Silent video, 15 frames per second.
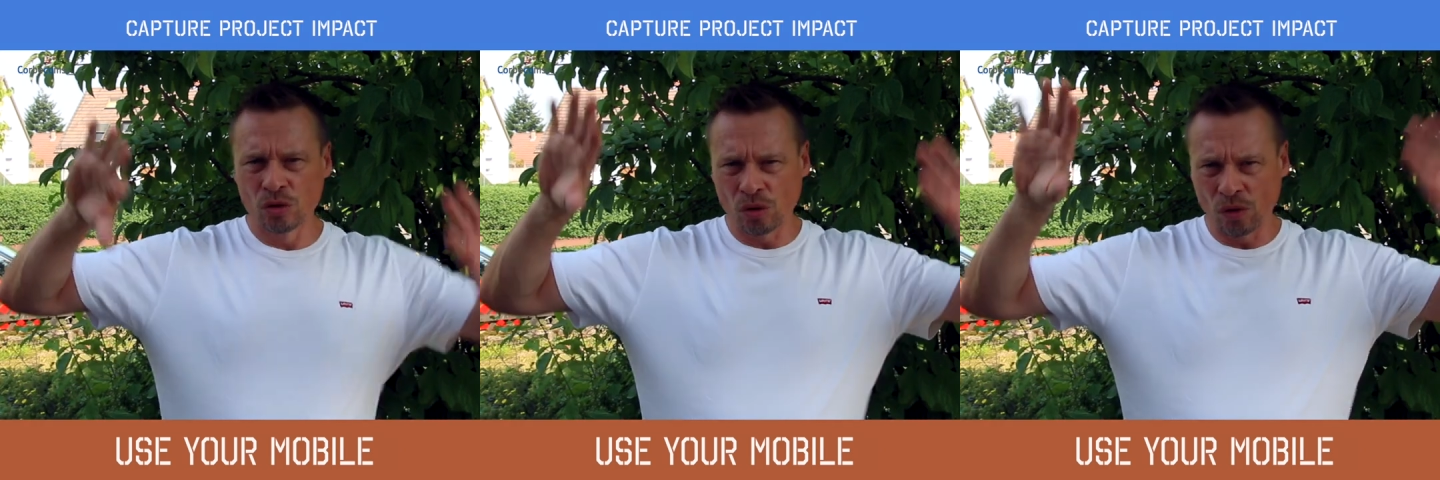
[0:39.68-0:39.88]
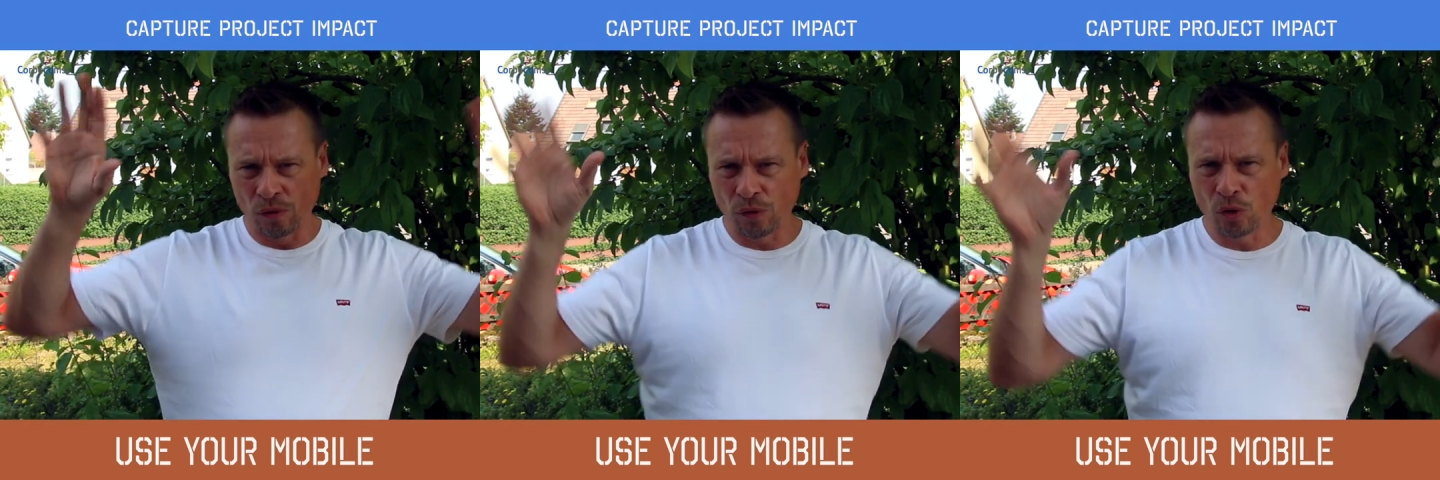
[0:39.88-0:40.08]

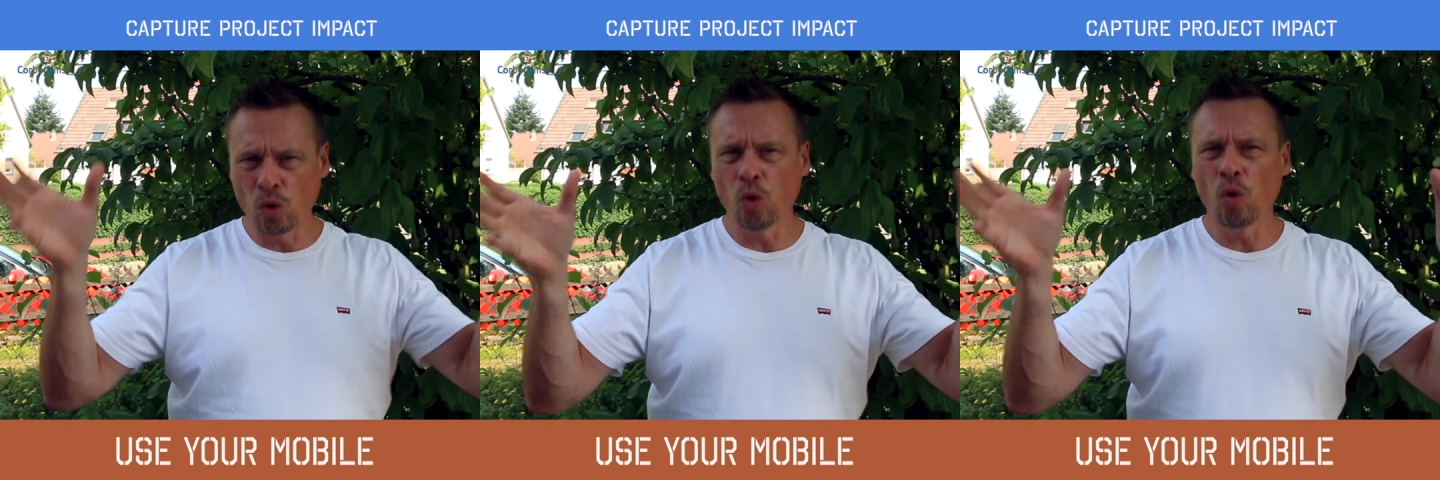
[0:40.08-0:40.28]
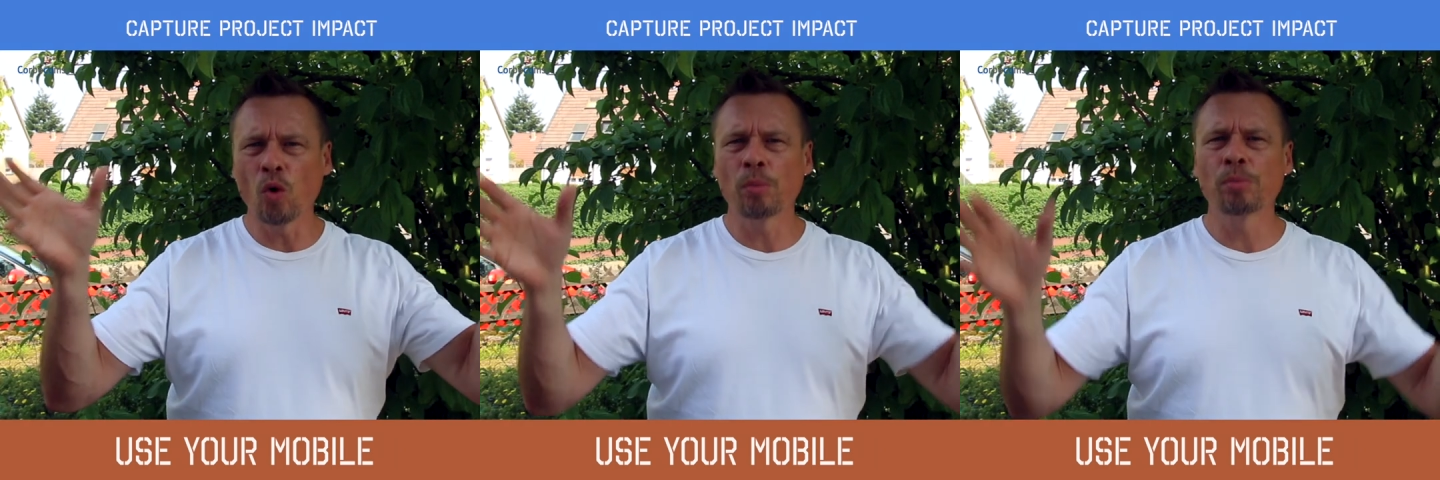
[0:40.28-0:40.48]
sort of
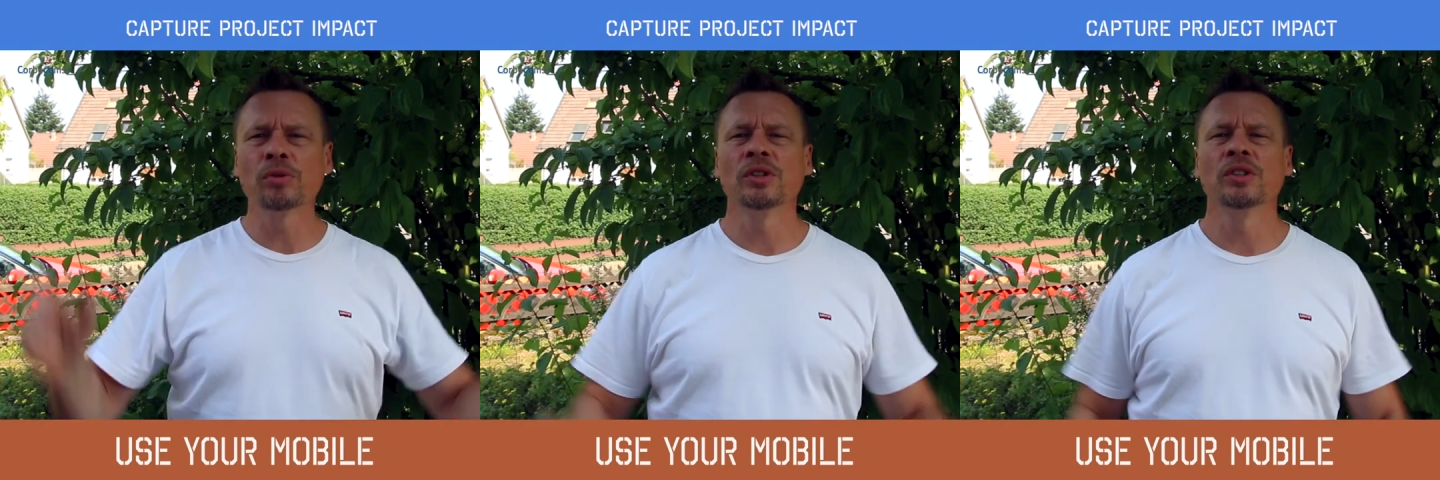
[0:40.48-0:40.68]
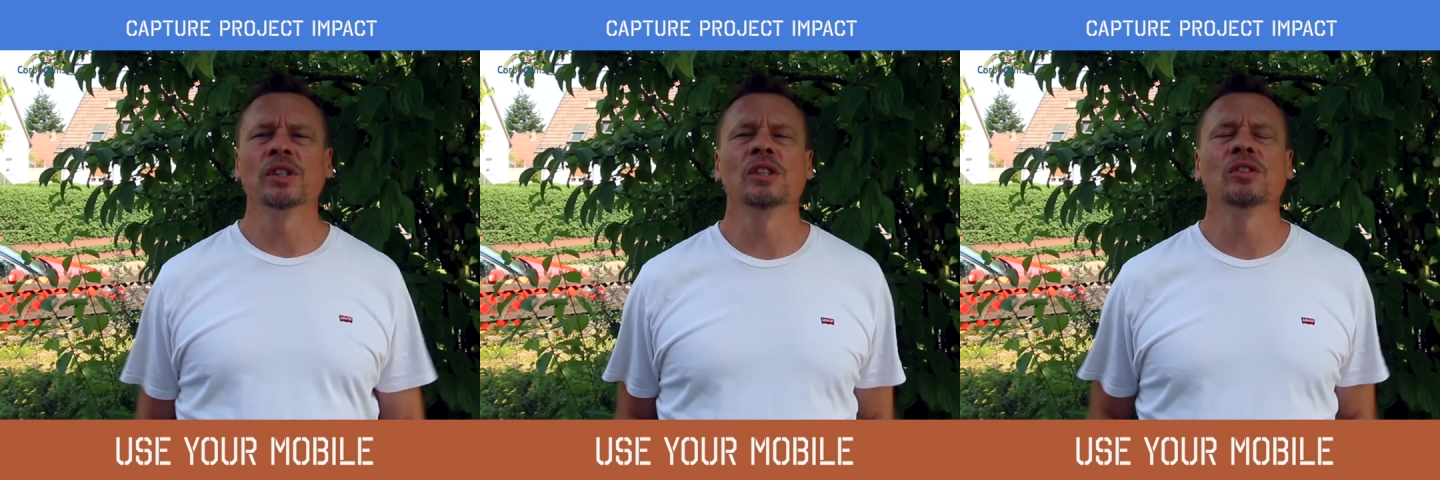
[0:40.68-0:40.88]

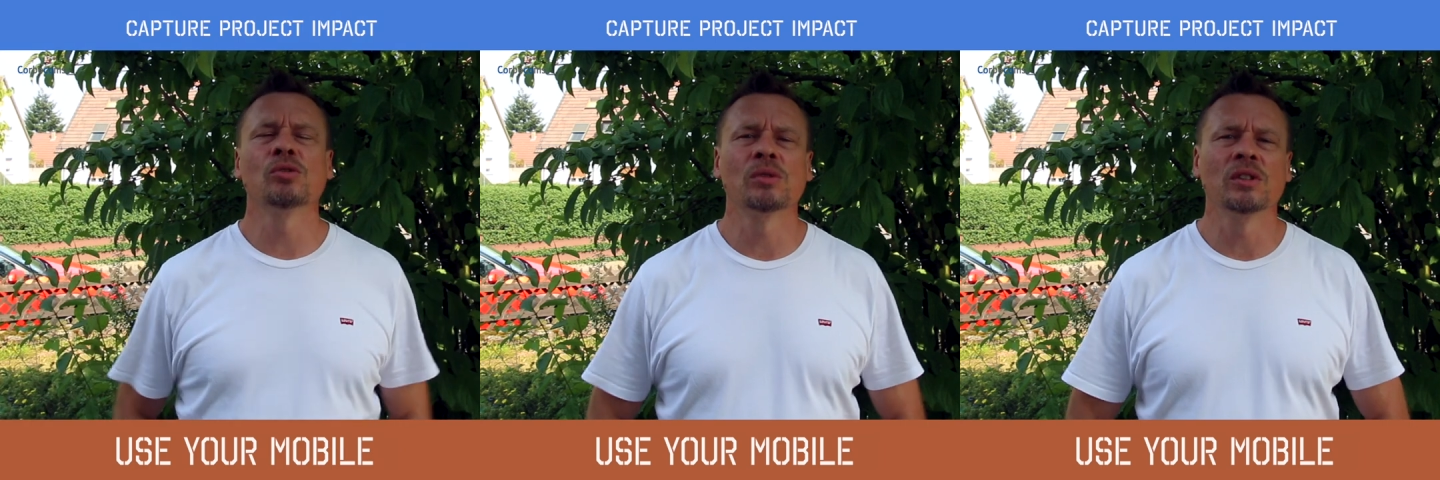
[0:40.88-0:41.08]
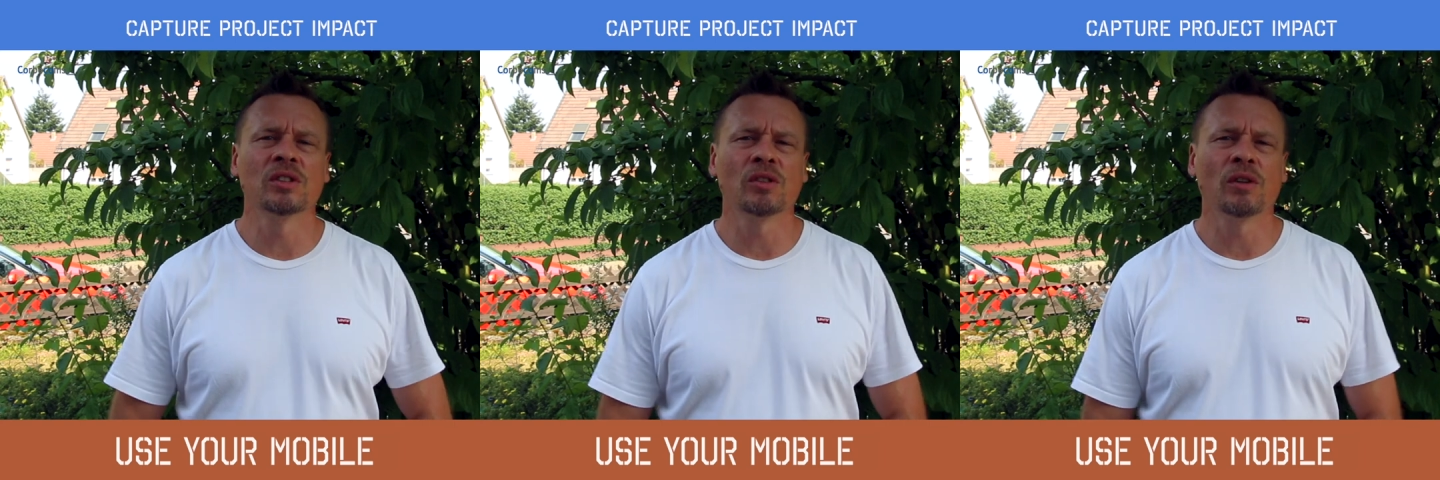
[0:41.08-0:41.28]
corporate
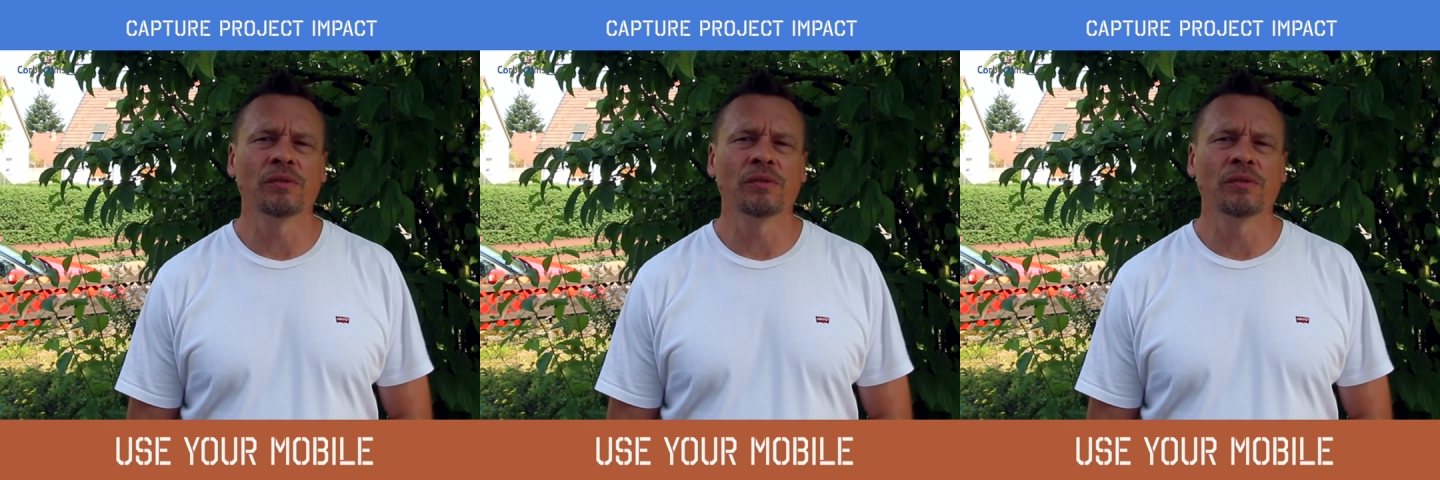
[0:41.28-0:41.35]
interest